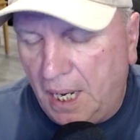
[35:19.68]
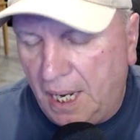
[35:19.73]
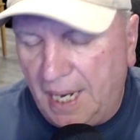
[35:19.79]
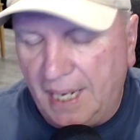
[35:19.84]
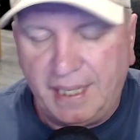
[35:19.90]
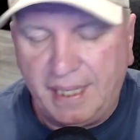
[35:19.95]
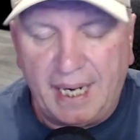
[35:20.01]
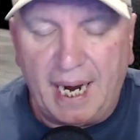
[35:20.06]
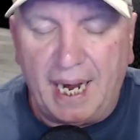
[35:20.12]

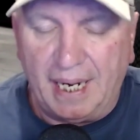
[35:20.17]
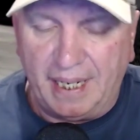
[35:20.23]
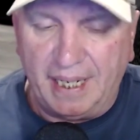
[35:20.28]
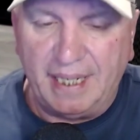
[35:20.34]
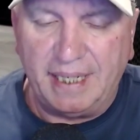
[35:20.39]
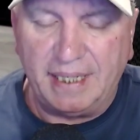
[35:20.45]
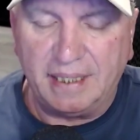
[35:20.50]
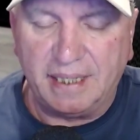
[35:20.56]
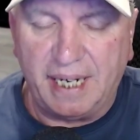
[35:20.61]
Uh, yeah,
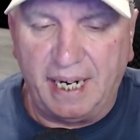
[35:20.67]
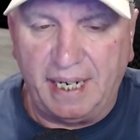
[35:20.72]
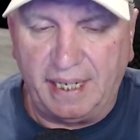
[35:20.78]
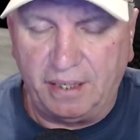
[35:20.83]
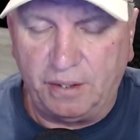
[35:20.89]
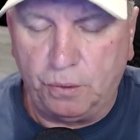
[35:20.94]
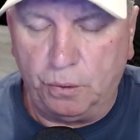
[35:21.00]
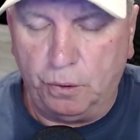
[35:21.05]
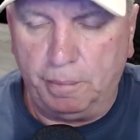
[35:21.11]
it is
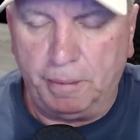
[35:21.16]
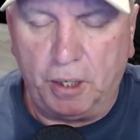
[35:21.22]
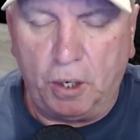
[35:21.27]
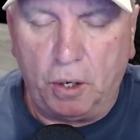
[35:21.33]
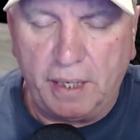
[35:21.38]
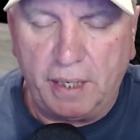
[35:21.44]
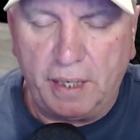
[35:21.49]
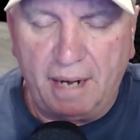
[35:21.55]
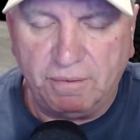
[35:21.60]
getting to him. And
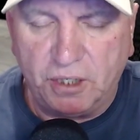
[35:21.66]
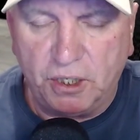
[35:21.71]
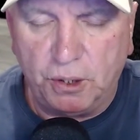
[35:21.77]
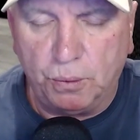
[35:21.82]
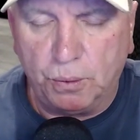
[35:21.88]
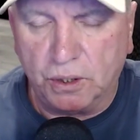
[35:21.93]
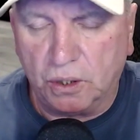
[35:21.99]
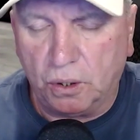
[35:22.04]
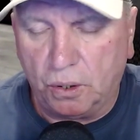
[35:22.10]
all you have to
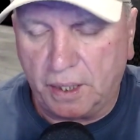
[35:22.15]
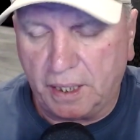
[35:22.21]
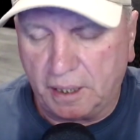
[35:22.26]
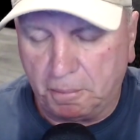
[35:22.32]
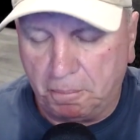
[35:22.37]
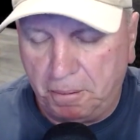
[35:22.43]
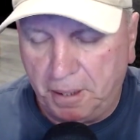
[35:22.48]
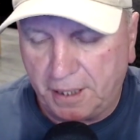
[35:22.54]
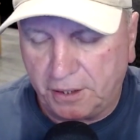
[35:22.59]
do is look at
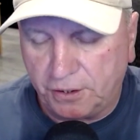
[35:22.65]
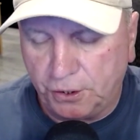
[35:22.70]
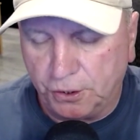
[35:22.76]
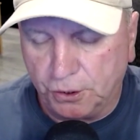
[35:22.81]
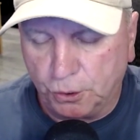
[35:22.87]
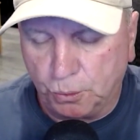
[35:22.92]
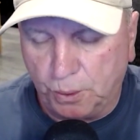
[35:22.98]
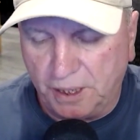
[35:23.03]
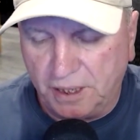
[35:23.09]
the
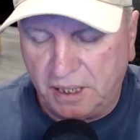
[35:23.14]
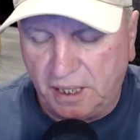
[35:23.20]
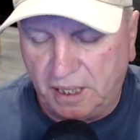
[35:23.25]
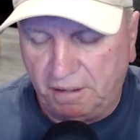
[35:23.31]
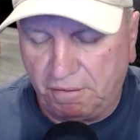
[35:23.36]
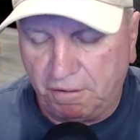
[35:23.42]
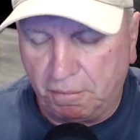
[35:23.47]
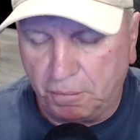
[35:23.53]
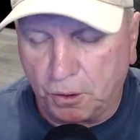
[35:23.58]
pictures we
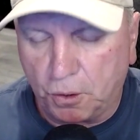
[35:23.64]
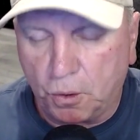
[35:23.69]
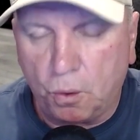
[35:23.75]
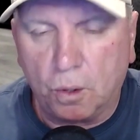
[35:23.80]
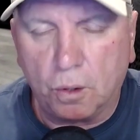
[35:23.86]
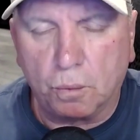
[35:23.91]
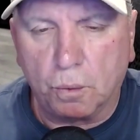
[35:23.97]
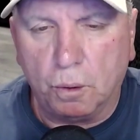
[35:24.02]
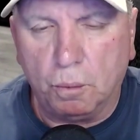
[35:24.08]
see from the
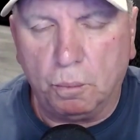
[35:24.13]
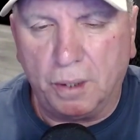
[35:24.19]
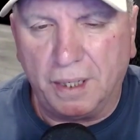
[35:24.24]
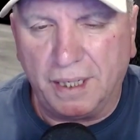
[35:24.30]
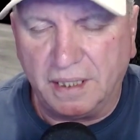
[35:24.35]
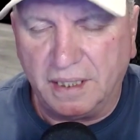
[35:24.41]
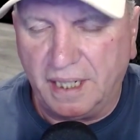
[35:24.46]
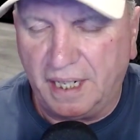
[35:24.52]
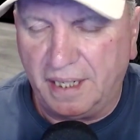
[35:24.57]
courtroom when
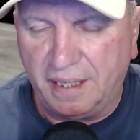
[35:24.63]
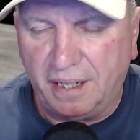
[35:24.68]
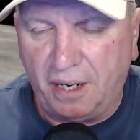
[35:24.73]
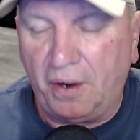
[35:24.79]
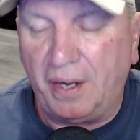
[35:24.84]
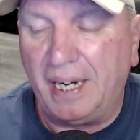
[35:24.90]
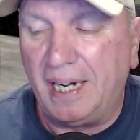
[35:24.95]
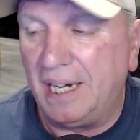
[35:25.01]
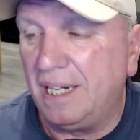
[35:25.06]
he's in
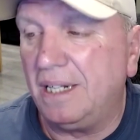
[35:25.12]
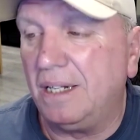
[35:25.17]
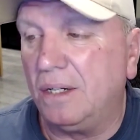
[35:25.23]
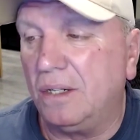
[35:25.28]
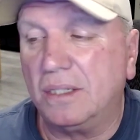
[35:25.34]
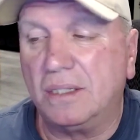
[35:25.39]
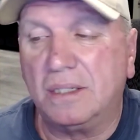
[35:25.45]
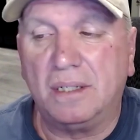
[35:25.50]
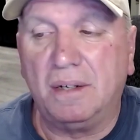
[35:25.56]
there. He
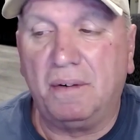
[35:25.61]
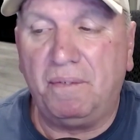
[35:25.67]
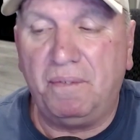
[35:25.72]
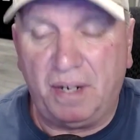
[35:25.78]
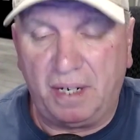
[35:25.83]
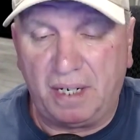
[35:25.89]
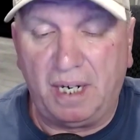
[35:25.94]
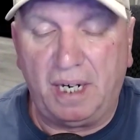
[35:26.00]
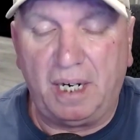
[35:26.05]
looks
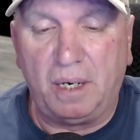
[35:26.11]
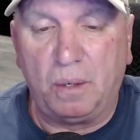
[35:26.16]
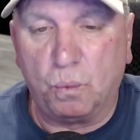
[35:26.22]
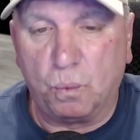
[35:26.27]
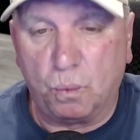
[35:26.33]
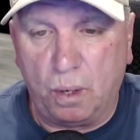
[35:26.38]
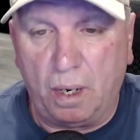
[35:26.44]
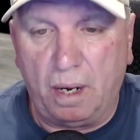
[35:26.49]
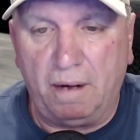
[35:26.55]
fucking
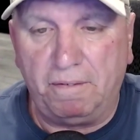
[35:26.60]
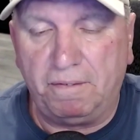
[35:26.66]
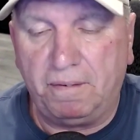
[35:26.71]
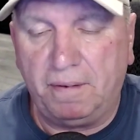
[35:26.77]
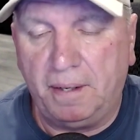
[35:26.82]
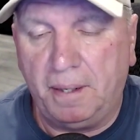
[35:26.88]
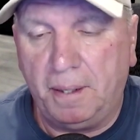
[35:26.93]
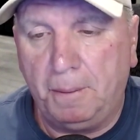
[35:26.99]
rough.